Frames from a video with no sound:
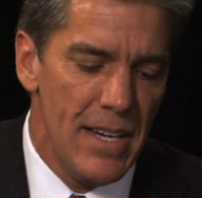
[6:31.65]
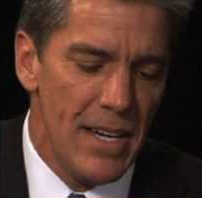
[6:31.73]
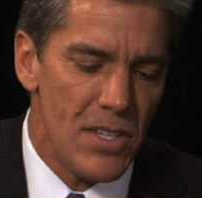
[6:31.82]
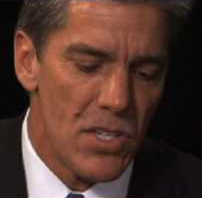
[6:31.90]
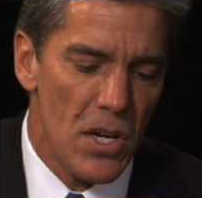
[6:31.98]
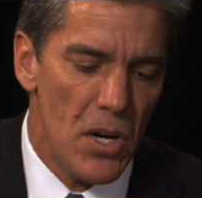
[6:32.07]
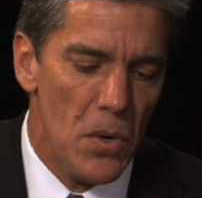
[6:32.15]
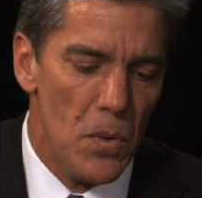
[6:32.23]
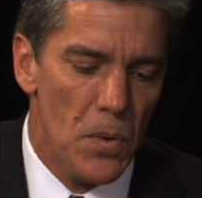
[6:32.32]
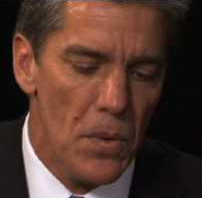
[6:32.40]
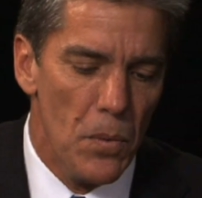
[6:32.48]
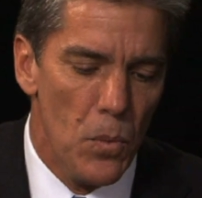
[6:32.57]
And
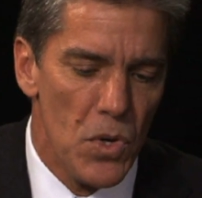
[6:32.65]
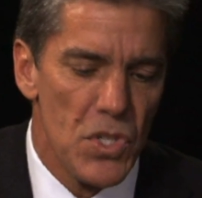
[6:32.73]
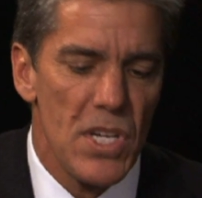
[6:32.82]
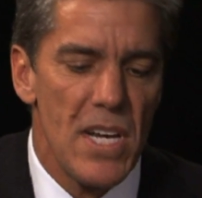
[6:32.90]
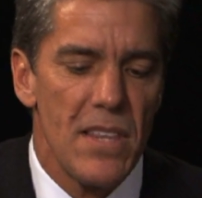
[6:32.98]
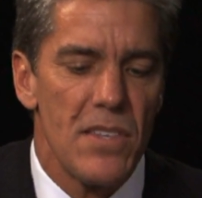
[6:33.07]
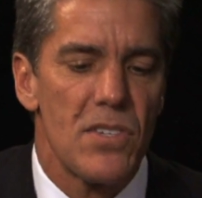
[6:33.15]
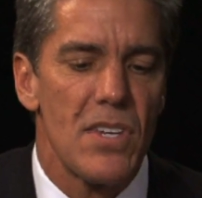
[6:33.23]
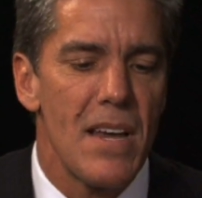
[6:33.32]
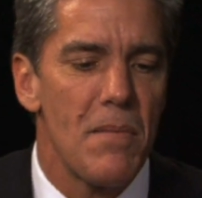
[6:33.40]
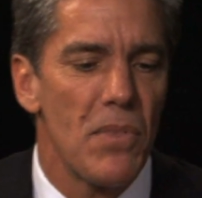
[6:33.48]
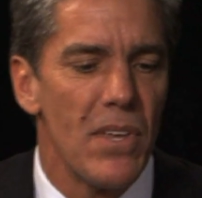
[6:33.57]
so we're seeing the
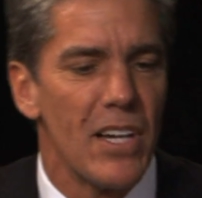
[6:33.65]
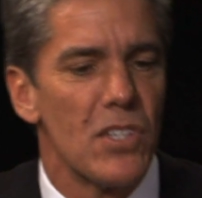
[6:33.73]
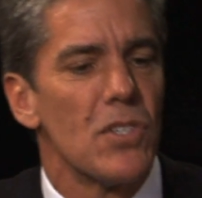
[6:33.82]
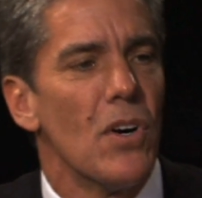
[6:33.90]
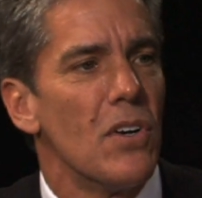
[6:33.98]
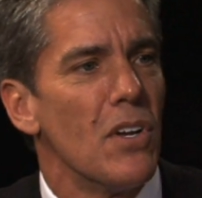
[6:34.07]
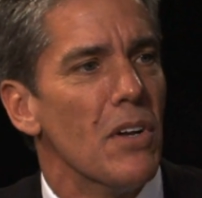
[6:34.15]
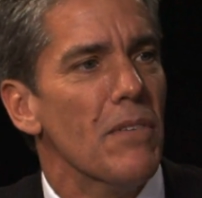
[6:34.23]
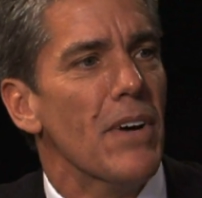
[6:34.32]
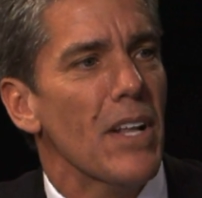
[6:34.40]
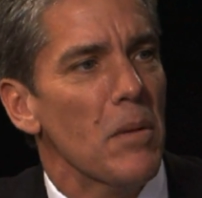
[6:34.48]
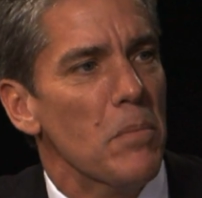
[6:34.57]
same thing start to
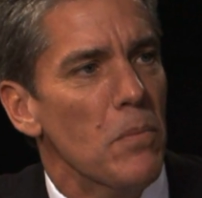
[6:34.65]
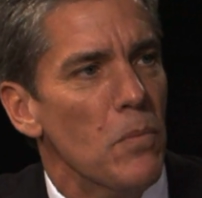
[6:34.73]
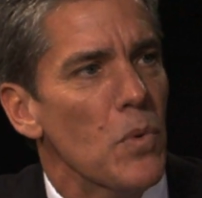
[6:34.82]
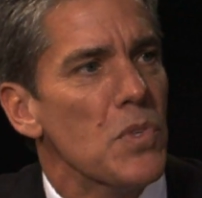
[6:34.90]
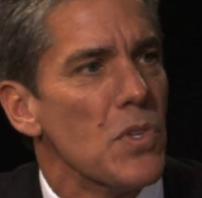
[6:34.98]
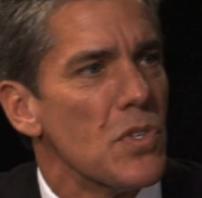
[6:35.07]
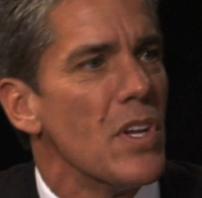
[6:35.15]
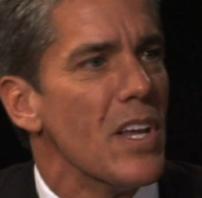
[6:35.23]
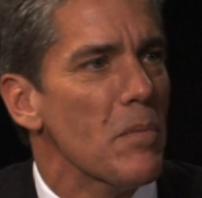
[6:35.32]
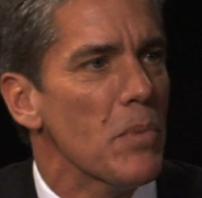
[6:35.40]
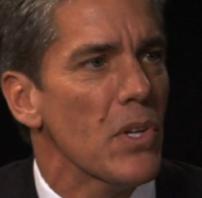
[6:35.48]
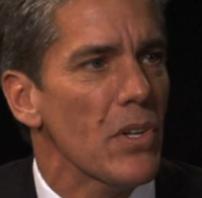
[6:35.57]
develop with
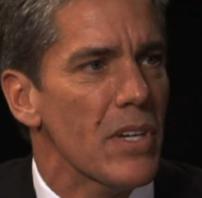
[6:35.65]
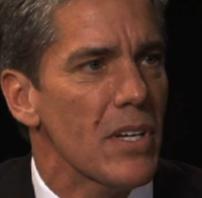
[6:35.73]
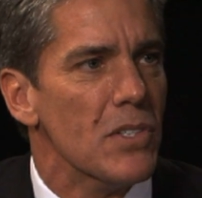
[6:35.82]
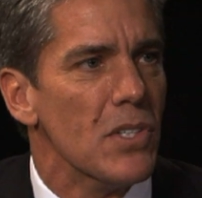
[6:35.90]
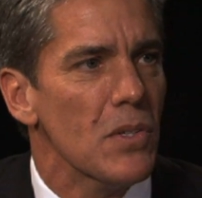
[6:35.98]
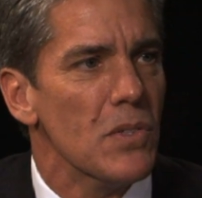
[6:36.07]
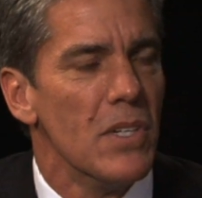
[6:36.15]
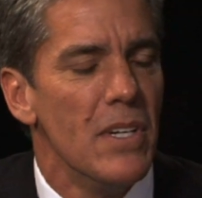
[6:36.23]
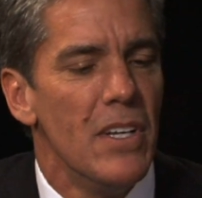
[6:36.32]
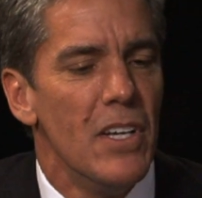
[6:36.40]
sustainability issues.